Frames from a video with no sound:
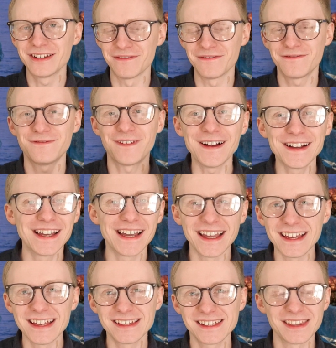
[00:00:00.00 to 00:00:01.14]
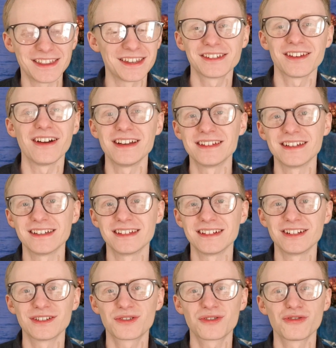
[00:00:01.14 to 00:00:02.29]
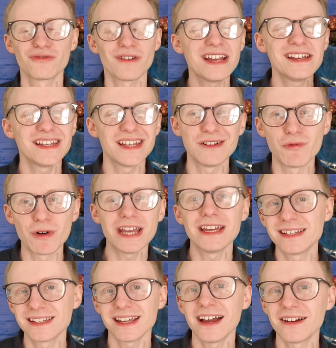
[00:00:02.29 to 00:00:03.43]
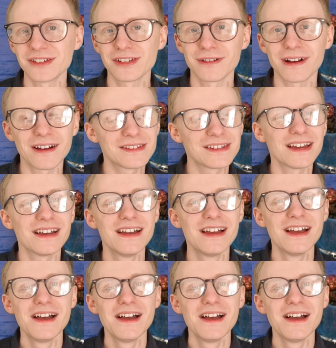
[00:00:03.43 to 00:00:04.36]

of funky synthesizers and just crazy weird sounds throughout it,